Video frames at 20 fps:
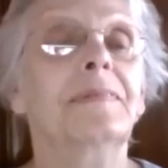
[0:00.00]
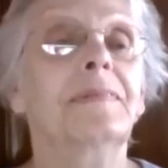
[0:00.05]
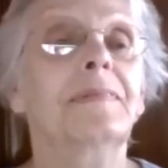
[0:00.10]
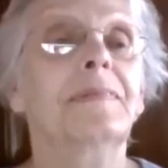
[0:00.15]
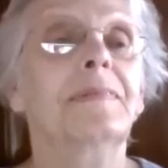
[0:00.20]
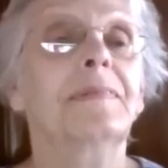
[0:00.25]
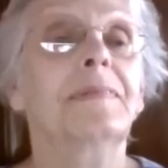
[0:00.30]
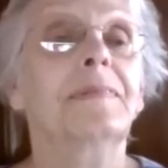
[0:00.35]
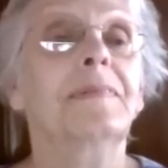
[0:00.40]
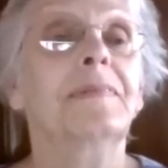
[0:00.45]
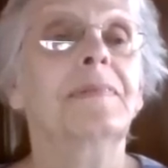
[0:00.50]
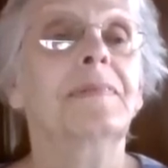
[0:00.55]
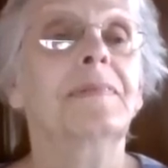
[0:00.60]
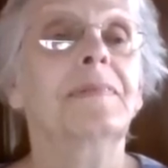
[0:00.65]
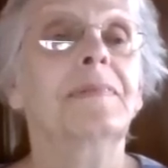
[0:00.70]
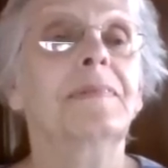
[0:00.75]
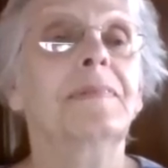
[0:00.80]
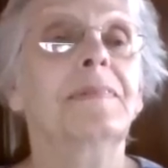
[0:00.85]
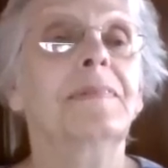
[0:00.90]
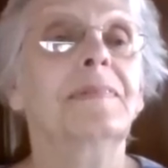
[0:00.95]

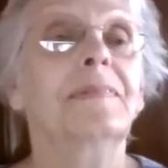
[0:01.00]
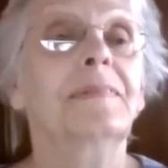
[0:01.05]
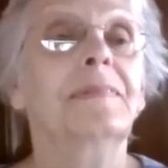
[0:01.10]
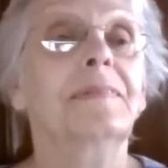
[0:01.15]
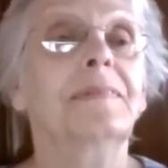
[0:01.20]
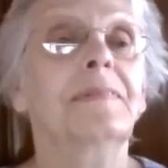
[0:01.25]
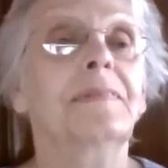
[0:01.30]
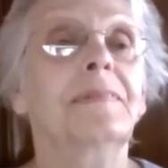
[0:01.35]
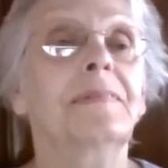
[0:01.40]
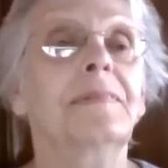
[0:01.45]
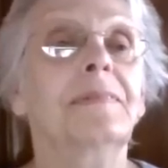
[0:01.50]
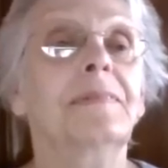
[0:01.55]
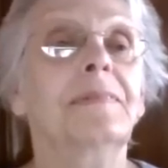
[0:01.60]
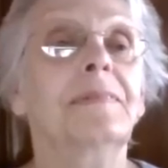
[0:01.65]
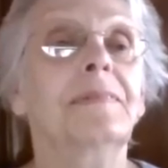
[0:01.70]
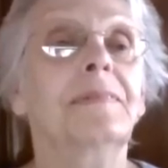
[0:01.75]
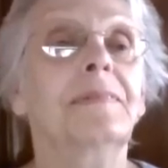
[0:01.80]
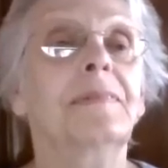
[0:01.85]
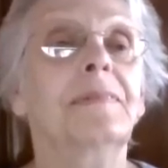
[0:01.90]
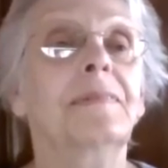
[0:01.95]

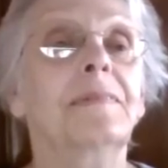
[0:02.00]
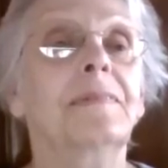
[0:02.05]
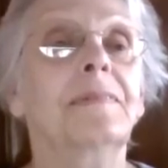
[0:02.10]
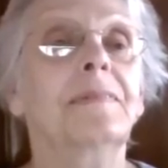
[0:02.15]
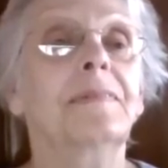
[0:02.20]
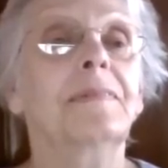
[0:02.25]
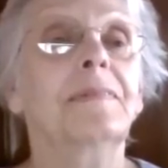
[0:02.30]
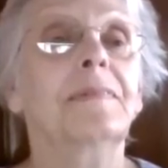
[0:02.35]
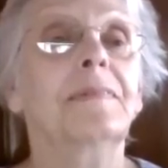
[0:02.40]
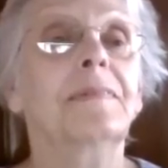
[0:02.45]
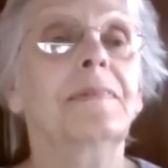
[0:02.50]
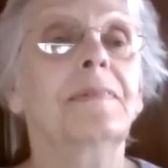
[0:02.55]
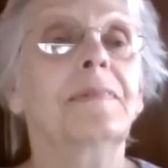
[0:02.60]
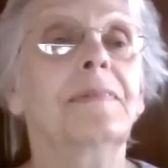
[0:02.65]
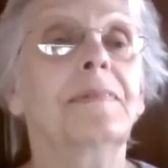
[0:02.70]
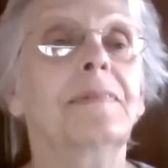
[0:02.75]
[no speech]